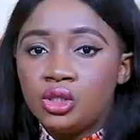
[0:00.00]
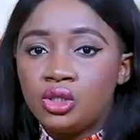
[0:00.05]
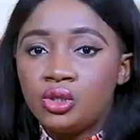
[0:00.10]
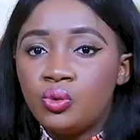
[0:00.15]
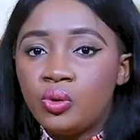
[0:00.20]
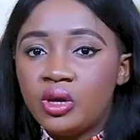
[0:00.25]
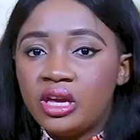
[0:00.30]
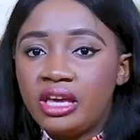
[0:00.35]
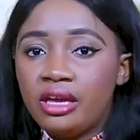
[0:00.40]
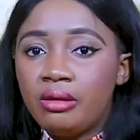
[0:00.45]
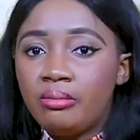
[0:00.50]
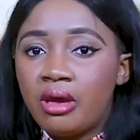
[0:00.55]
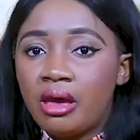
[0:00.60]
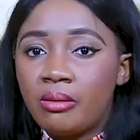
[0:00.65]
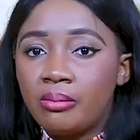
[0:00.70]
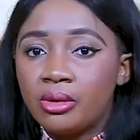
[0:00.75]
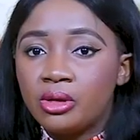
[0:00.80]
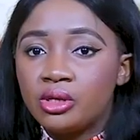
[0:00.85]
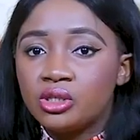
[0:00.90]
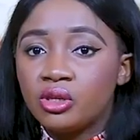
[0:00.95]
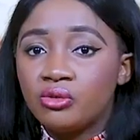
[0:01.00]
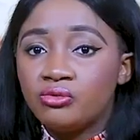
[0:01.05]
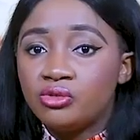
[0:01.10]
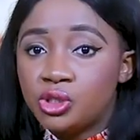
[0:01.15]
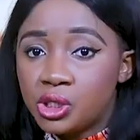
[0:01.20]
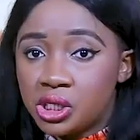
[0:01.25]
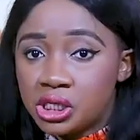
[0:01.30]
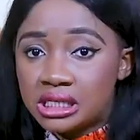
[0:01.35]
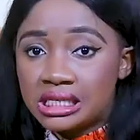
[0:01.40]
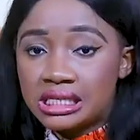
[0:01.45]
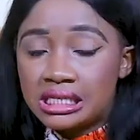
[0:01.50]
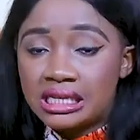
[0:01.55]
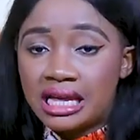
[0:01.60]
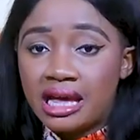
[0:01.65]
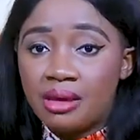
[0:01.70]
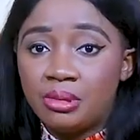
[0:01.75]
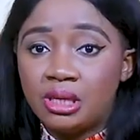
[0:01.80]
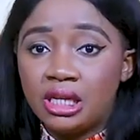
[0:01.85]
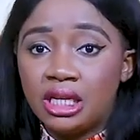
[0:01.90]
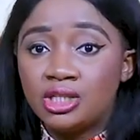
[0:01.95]
Two key members of Johnson's
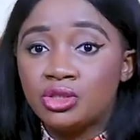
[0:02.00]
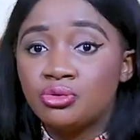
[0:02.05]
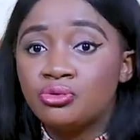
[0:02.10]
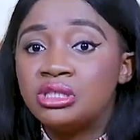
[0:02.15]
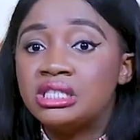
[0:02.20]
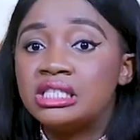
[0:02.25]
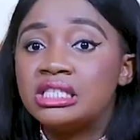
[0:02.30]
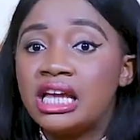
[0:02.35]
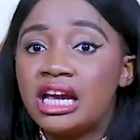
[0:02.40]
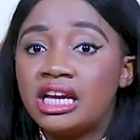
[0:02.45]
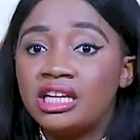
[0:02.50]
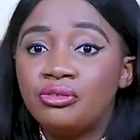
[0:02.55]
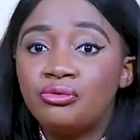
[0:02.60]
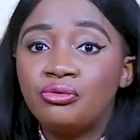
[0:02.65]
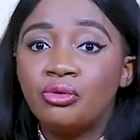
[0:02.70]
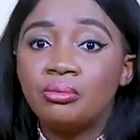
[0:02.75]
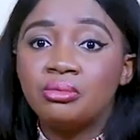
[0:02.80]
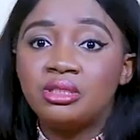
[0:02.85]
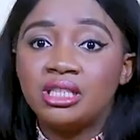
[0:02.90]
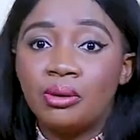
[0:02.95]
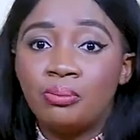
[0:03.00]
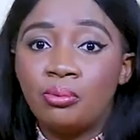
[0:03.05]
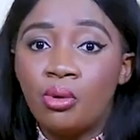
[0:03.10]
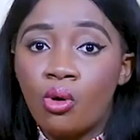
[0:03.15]
cabinet resigned from their